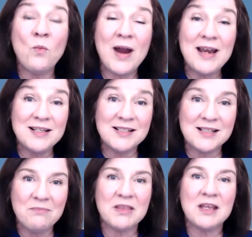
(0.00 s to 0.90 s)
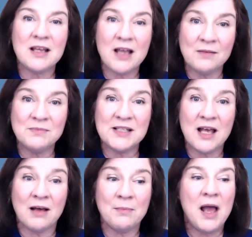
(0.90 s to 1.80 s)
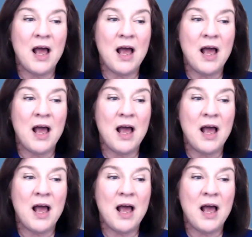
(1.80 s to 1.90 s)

when something comes up,